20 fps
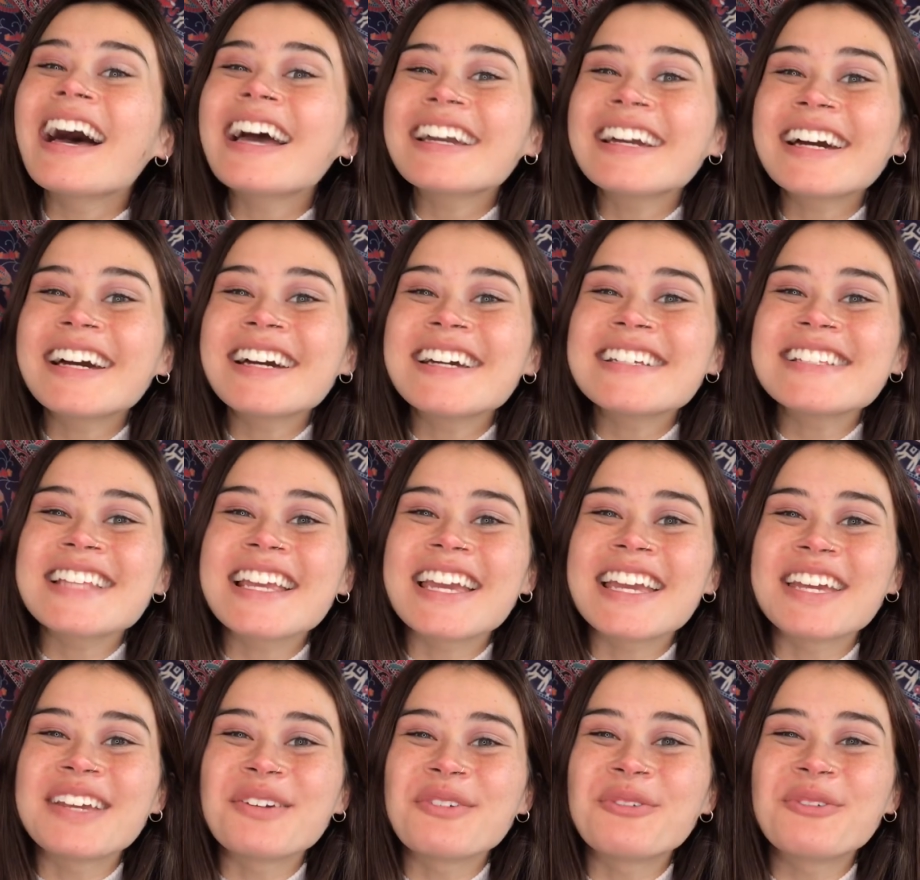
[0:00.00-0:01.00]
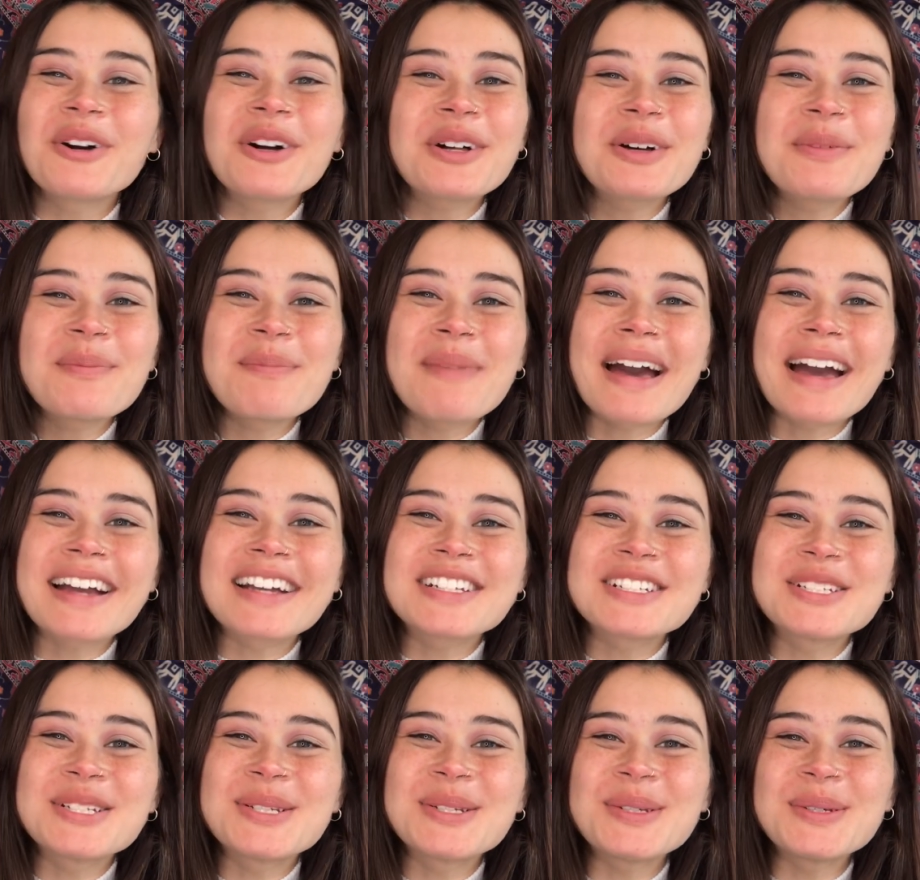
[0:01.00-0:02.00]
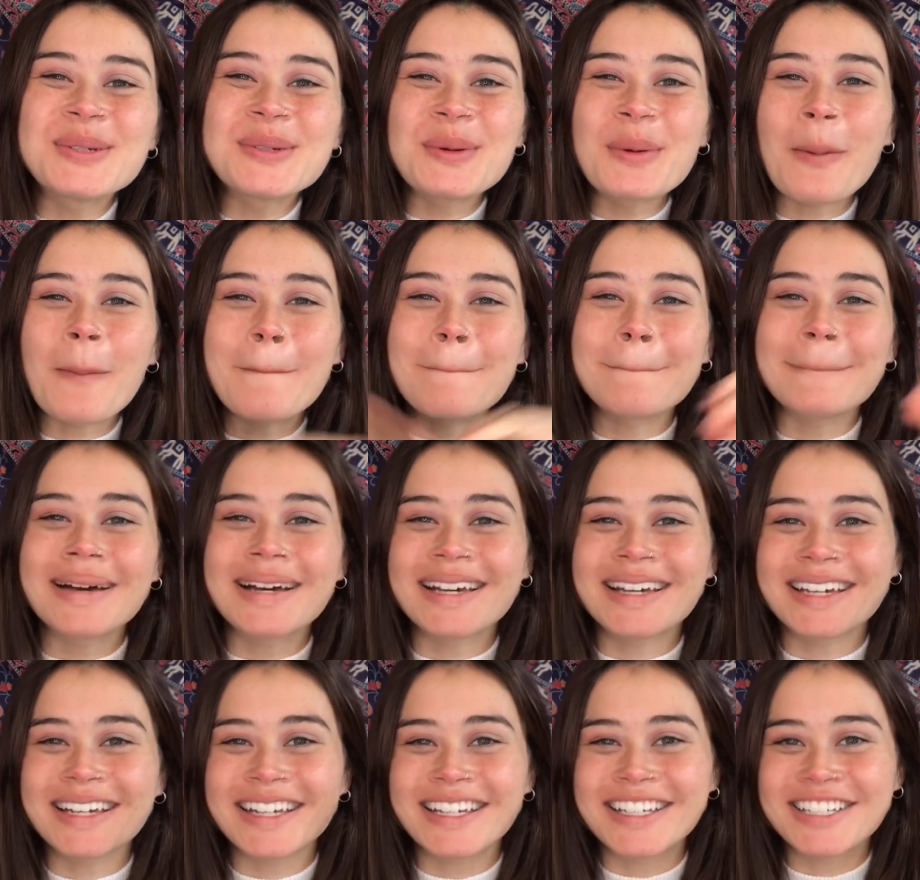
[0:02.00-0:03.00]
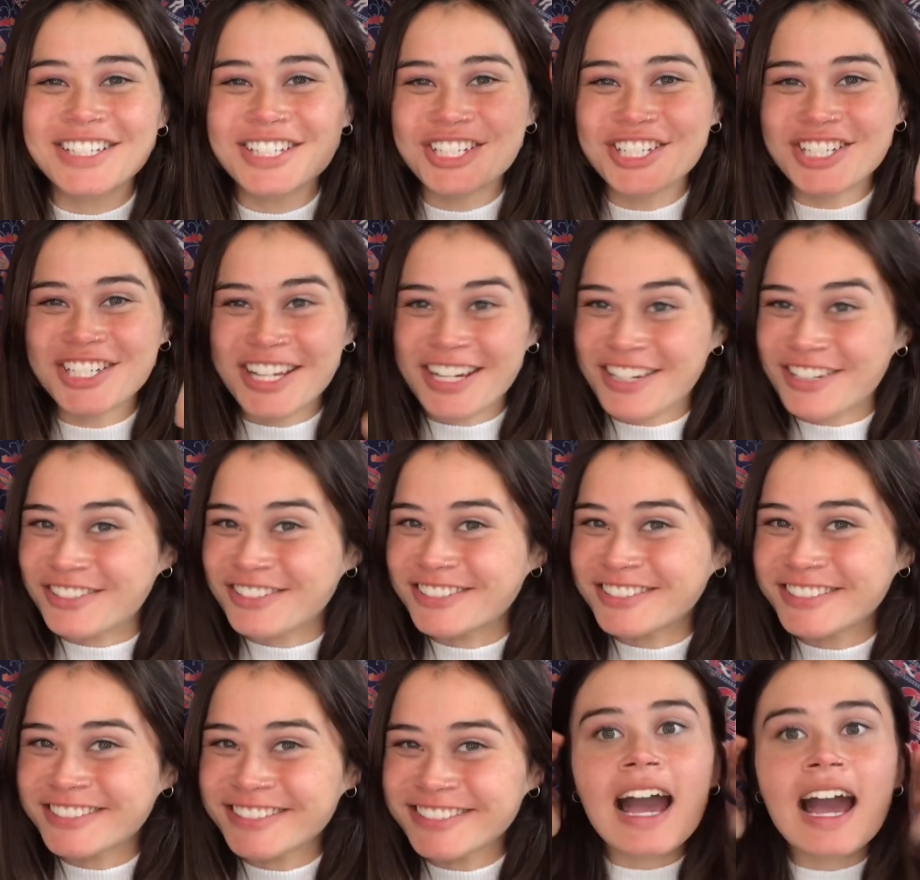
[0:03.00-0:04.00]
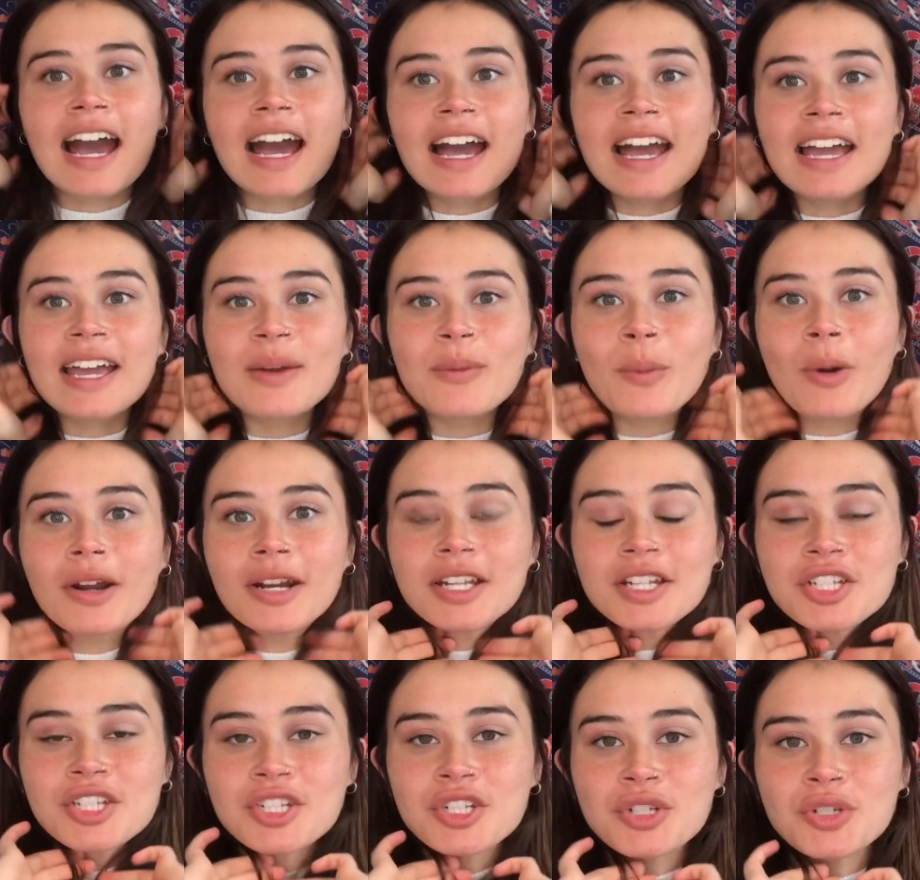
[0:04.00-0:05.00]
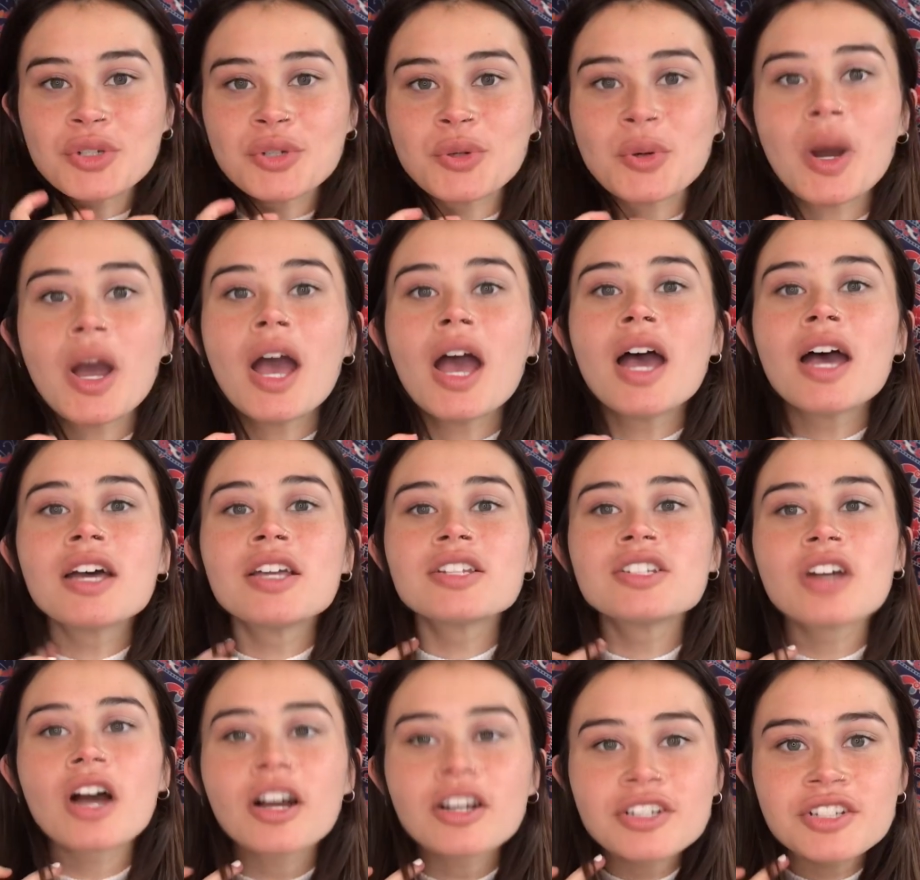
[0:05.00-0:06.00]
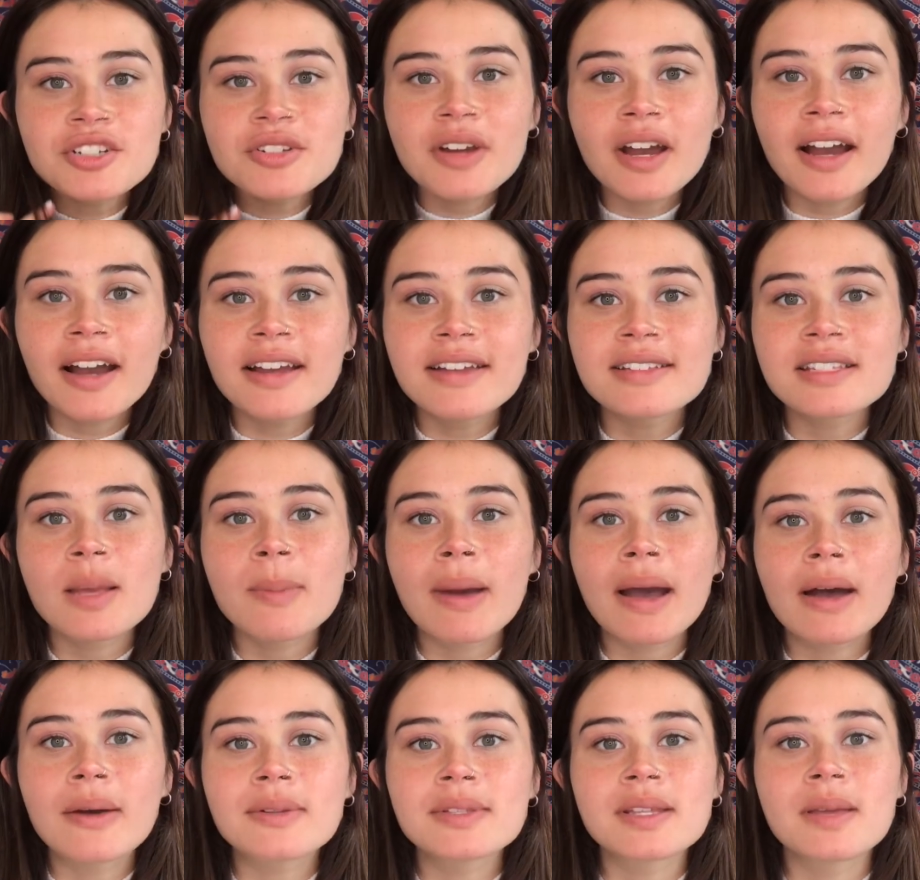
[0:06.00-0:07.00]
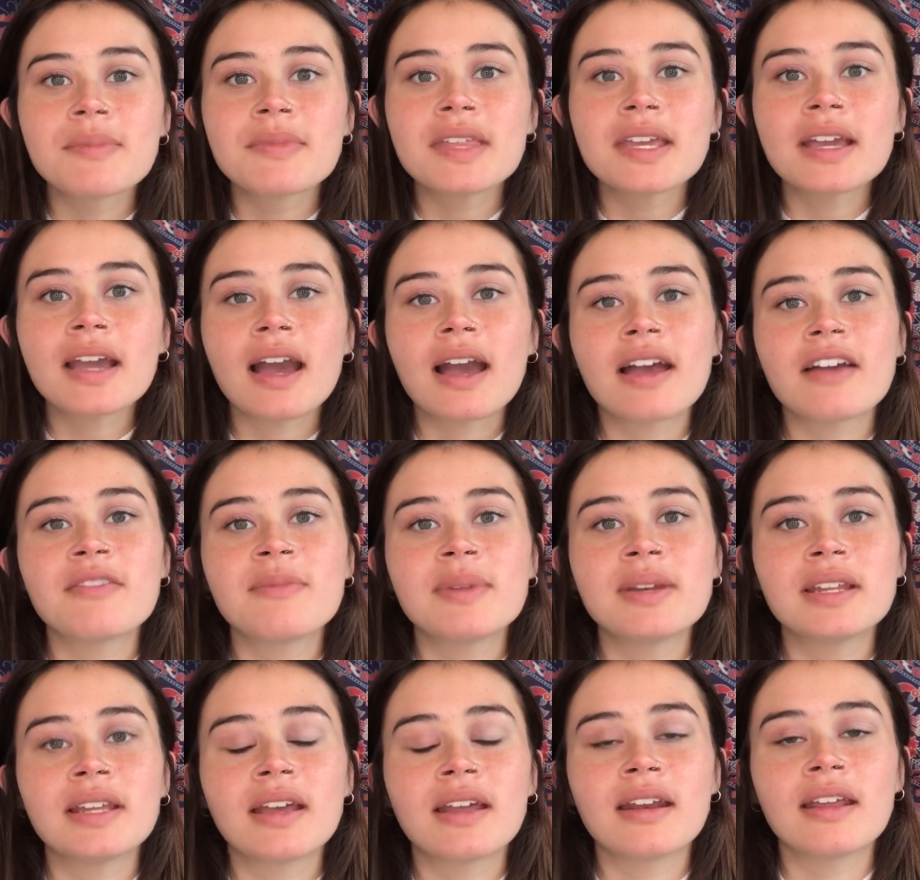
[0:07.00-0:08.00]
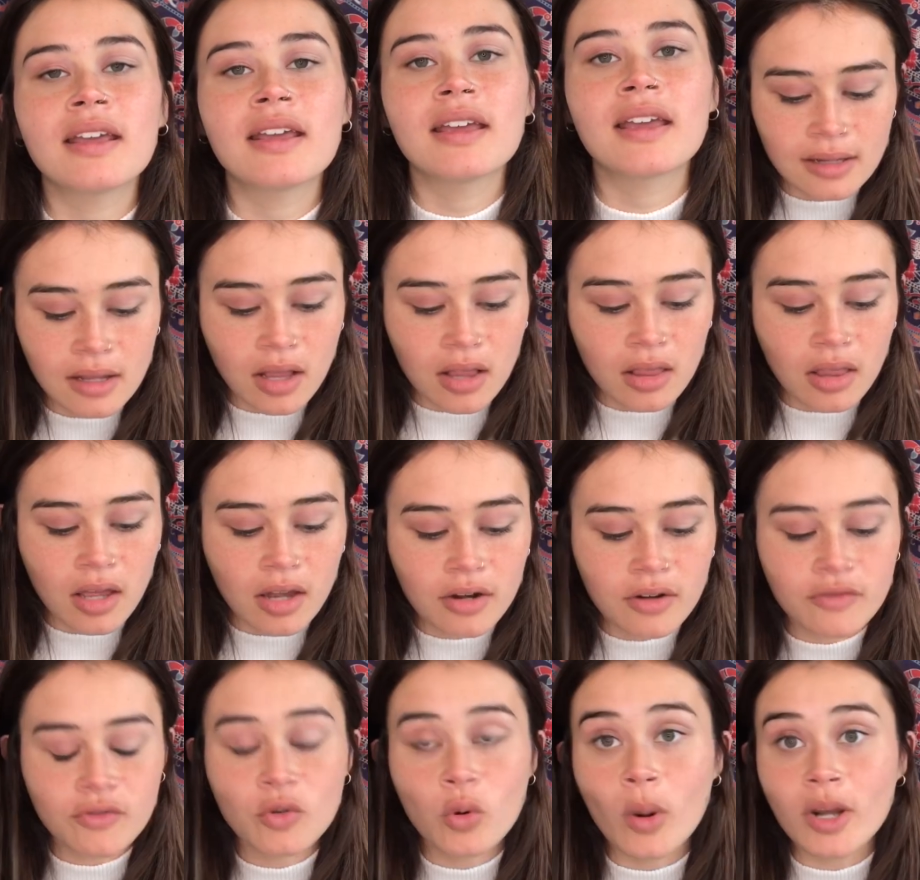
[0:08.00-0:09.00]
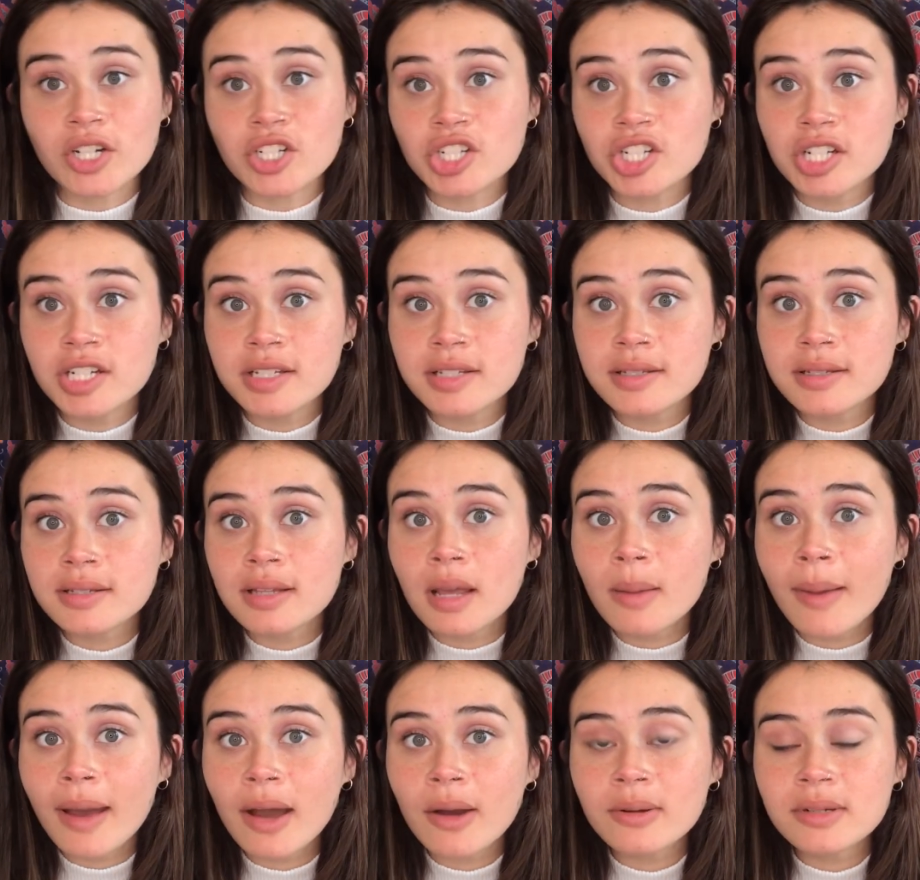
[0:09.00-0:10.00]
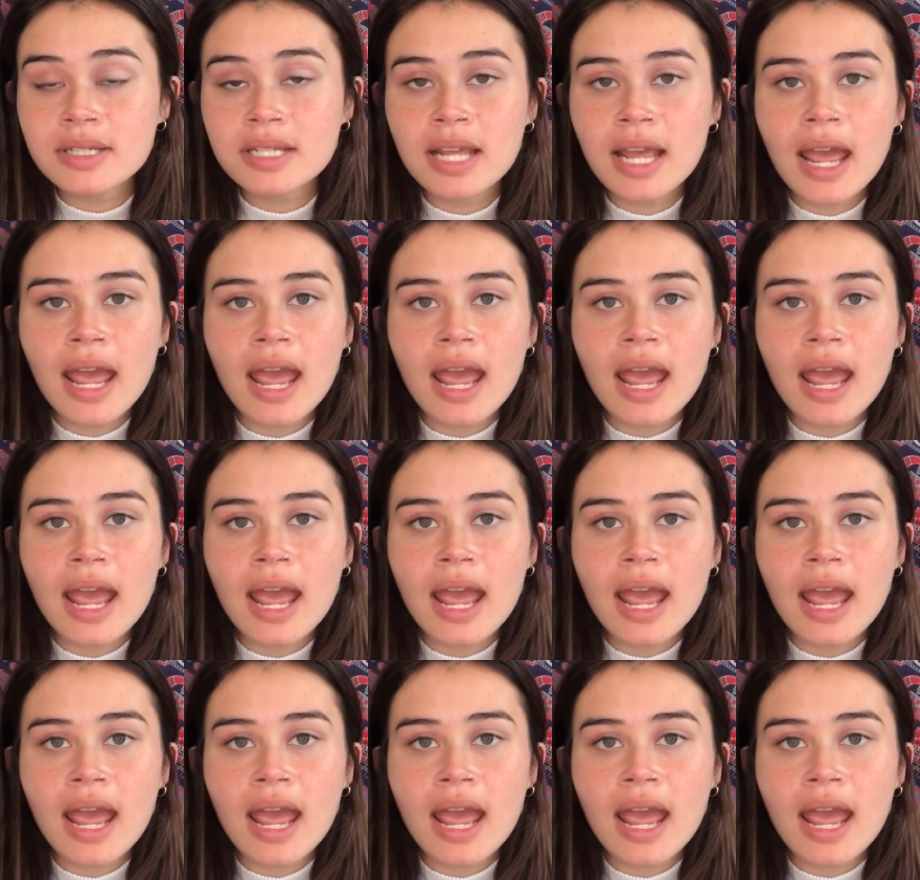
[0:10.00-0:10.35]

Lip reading: Hi guys, and welcome back to my channel. I wanted to talk to you guys about something I've been getting a lot of questions about,